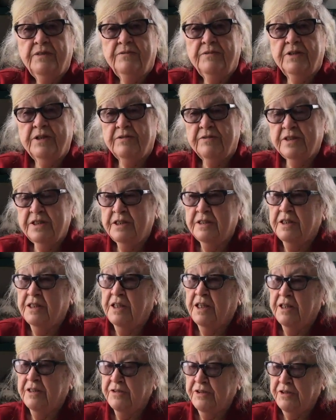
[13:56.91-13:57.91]
where there was little
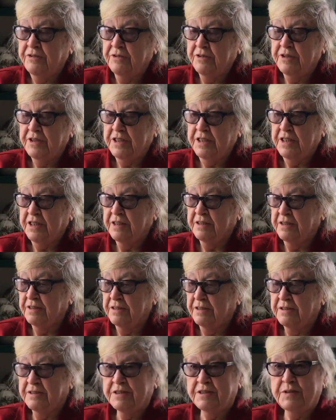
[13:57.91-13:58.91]
hollows, you could see all the
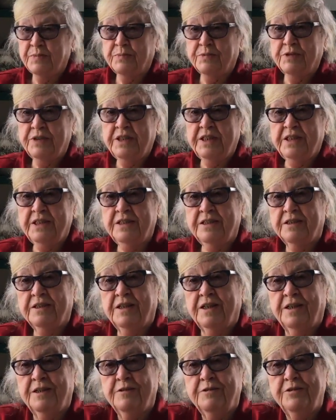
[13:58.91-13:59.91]
little debris in the
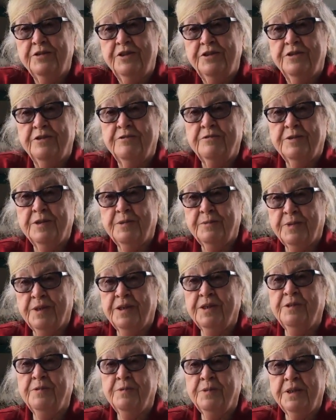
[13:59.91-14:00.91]
hollows, you know, where the
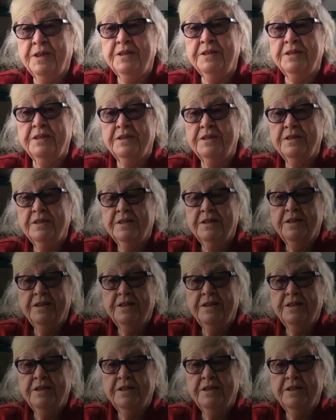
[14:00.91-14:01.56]
water was.